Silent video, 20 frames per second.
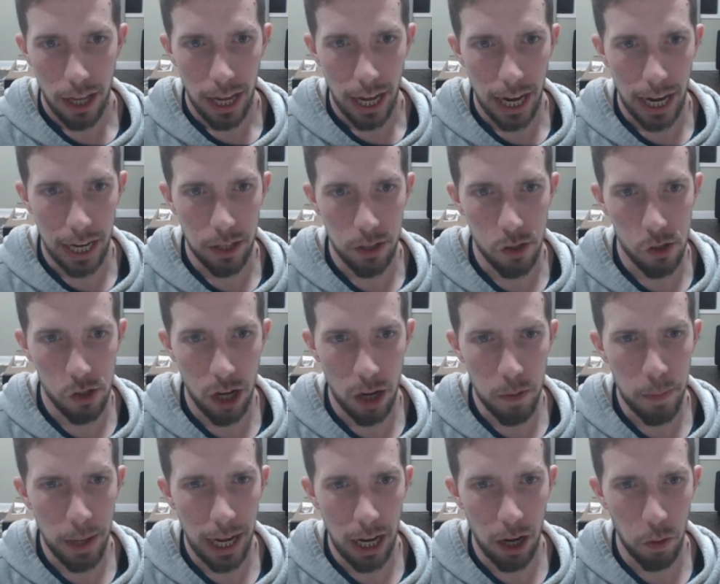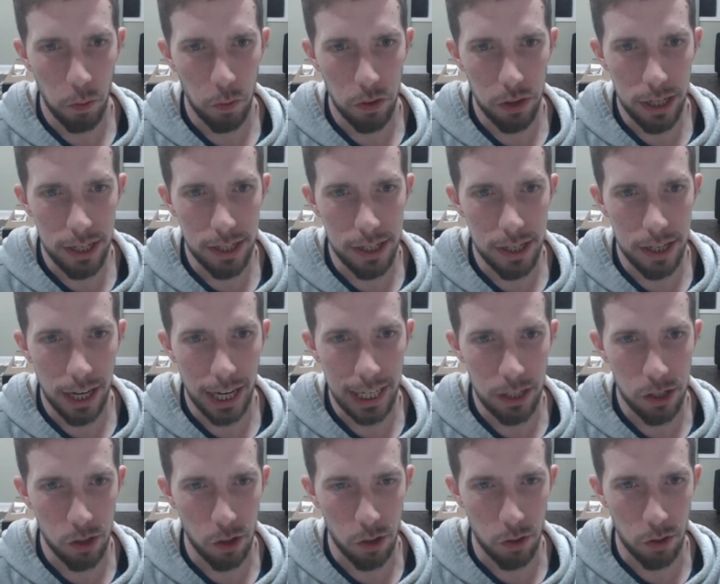And somehow these
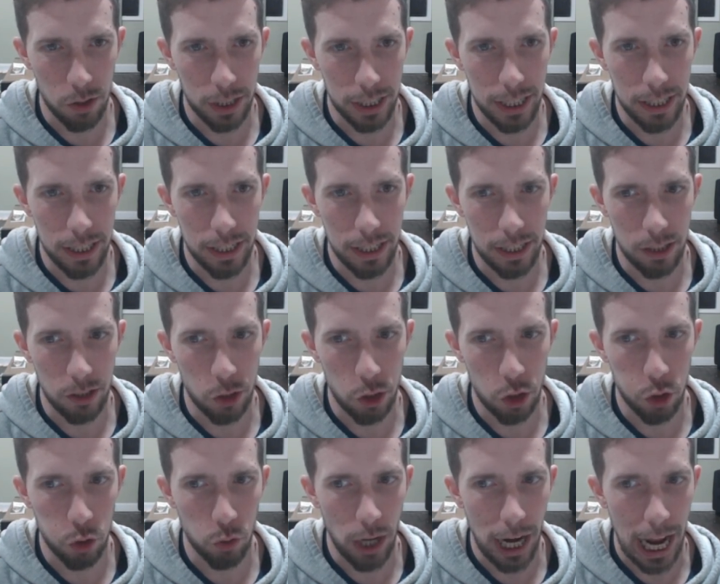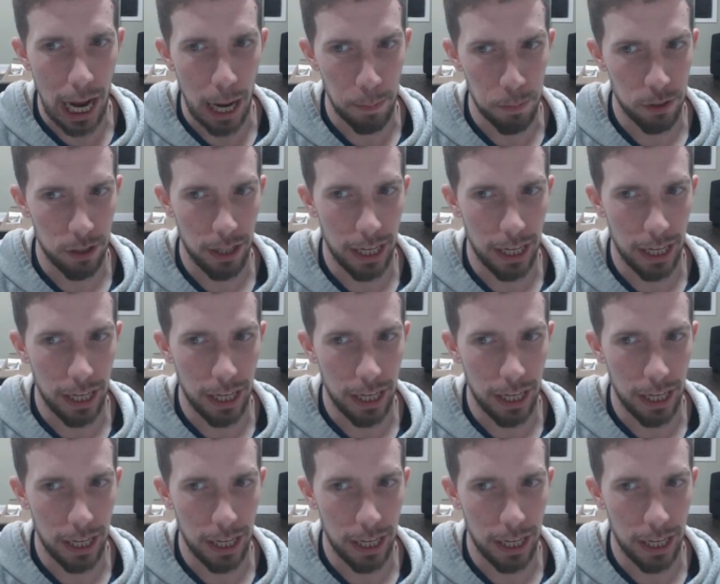knights are getting trapped.